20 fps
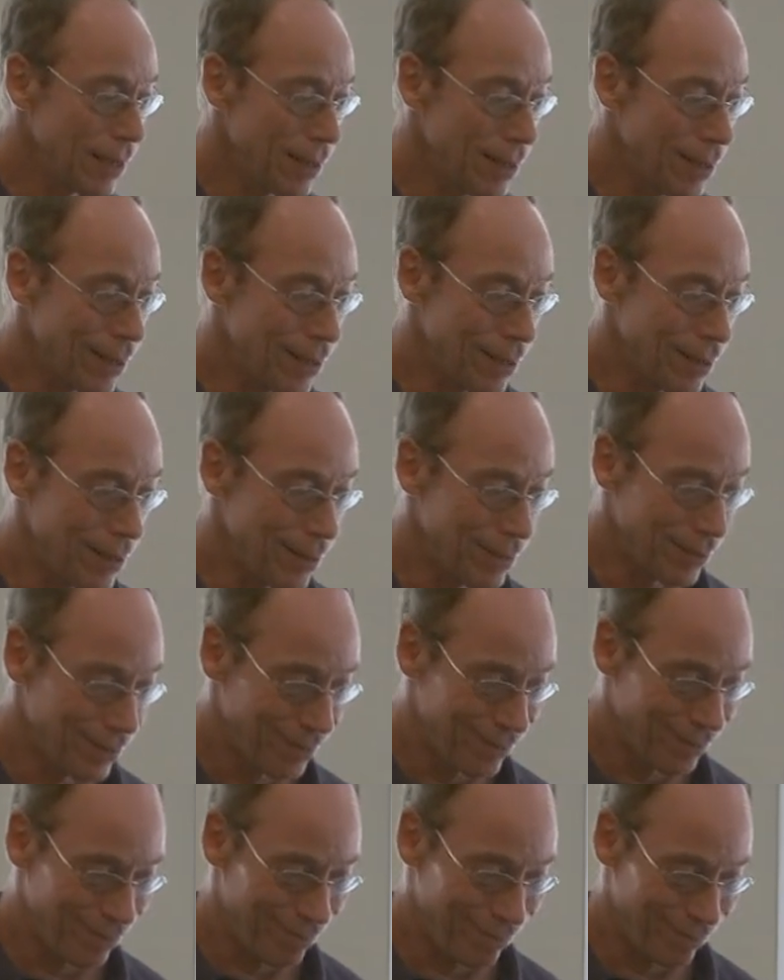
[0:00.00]
uh,
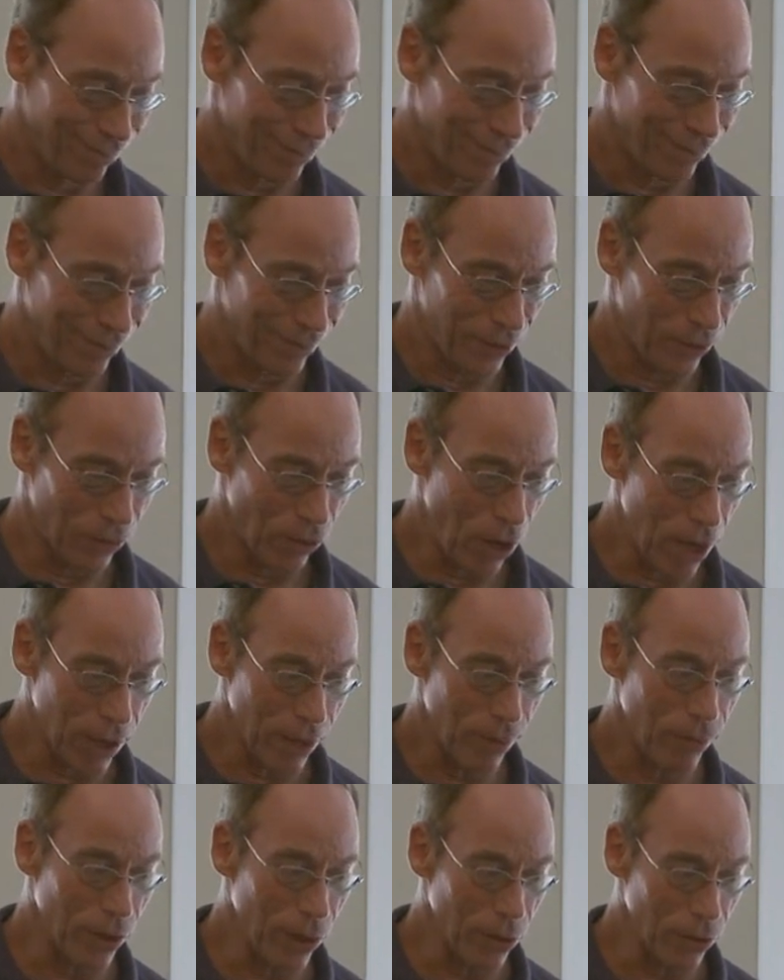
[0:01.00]
the
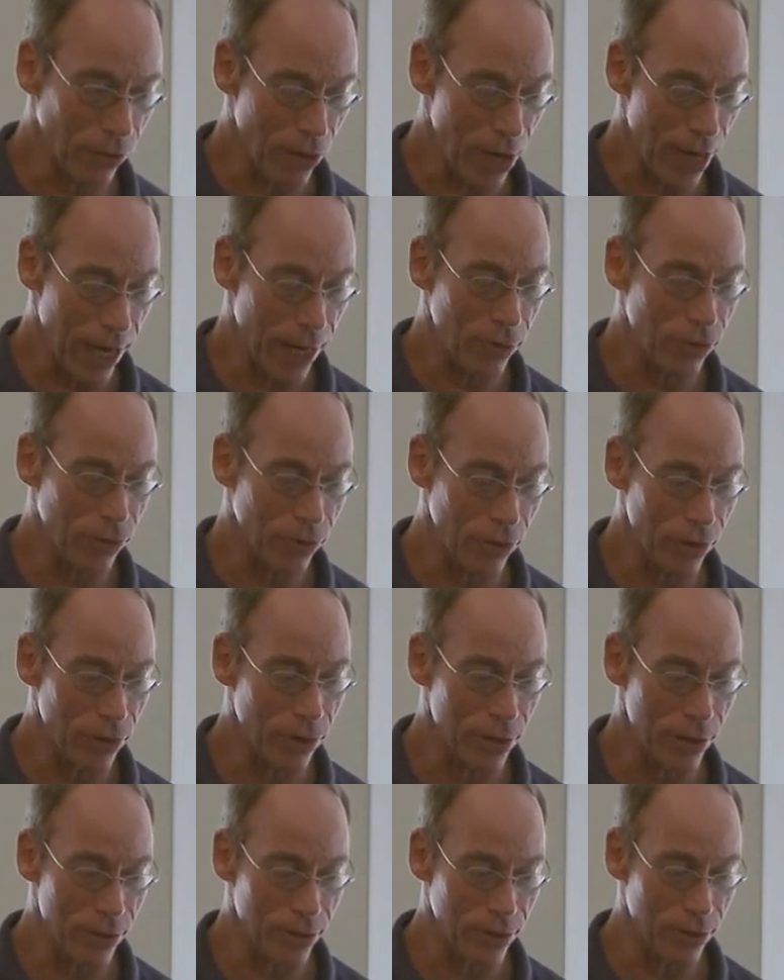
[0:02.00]
Rockefeller Ranch
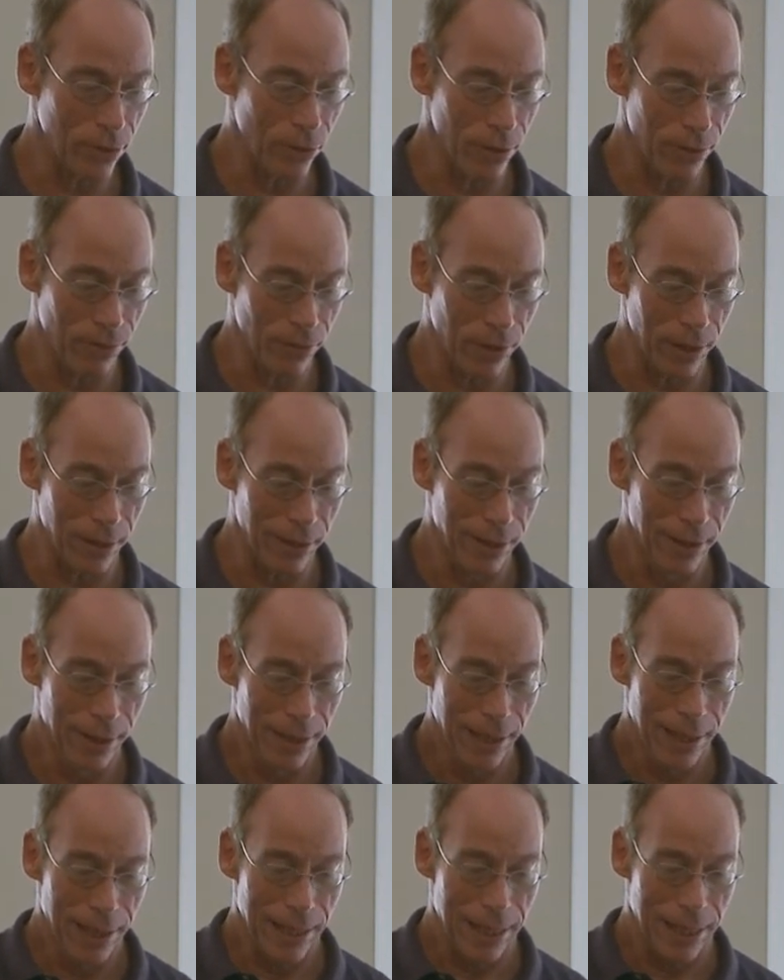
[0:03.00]
just as sort of a,
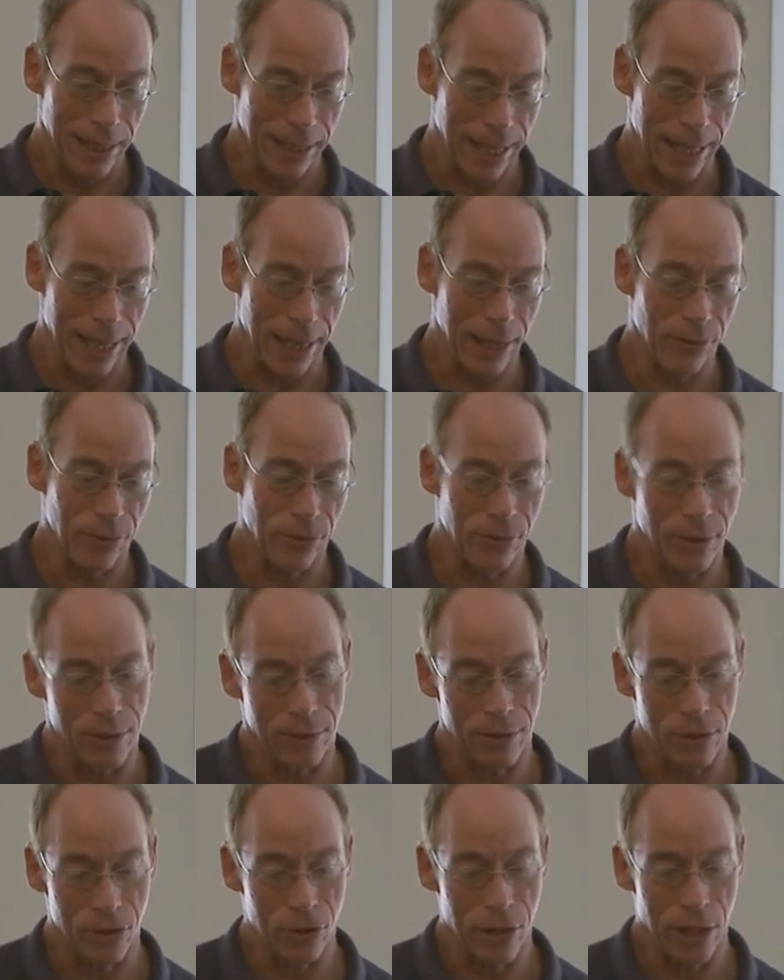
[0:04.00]
a guest
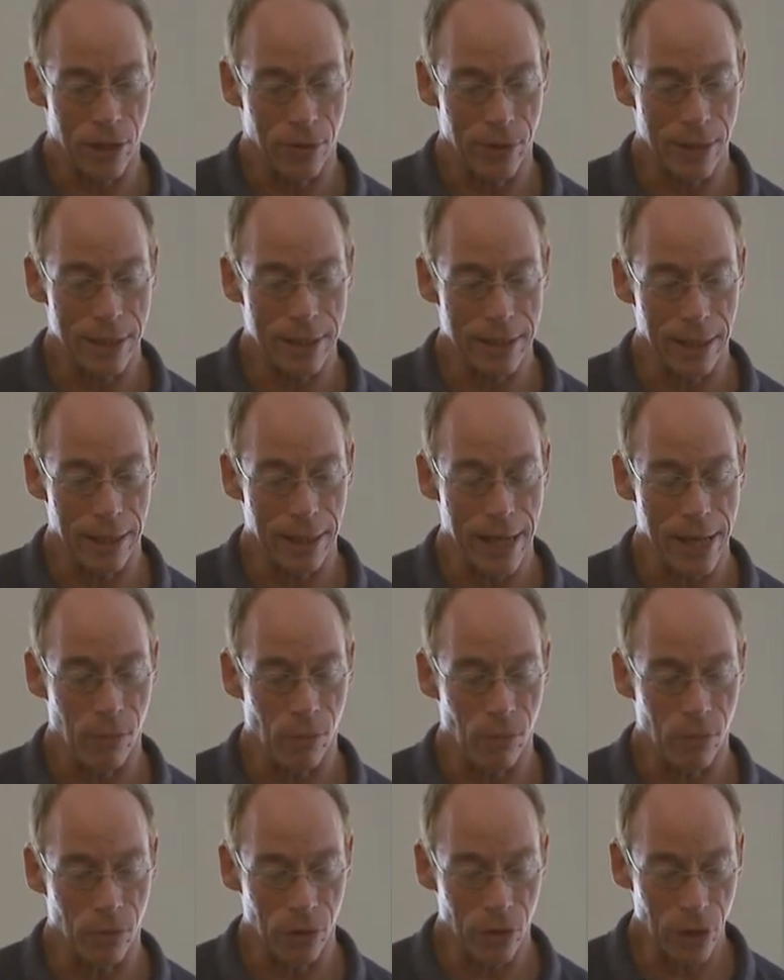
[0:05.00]
to, to share this, and,
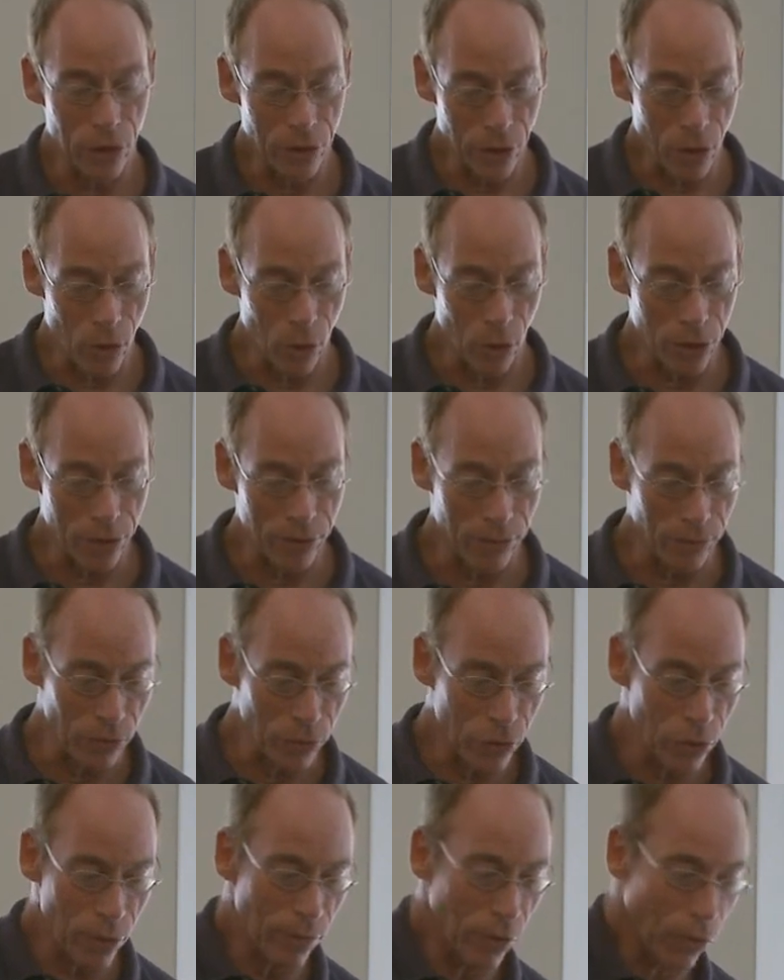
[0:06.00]
and during the course of
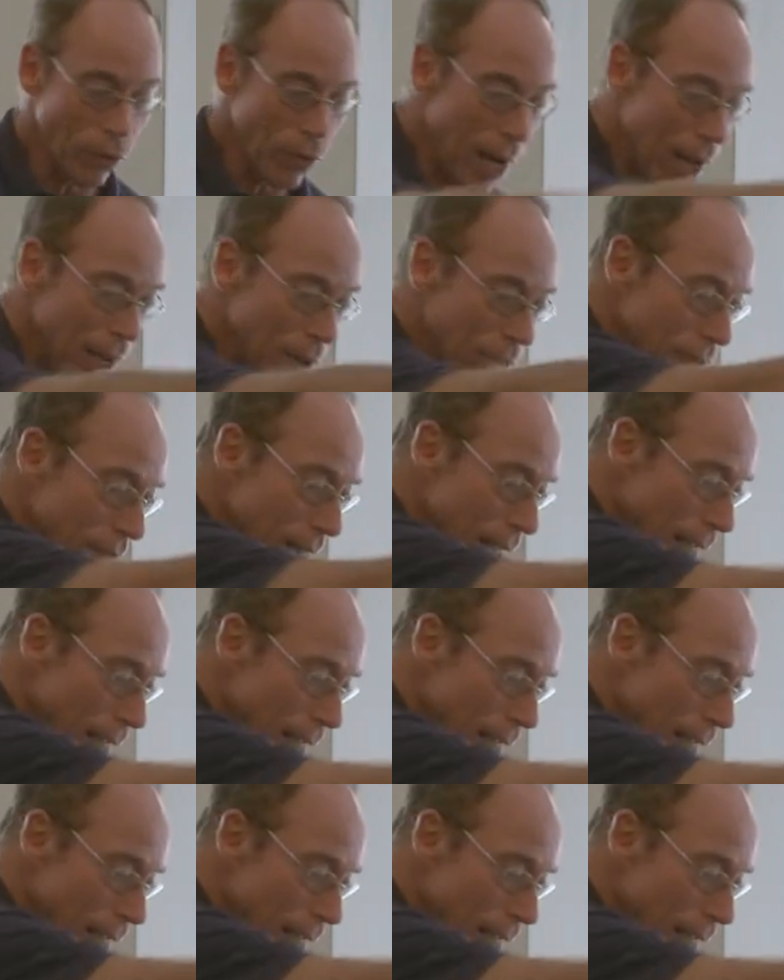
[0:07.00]
a sort of a round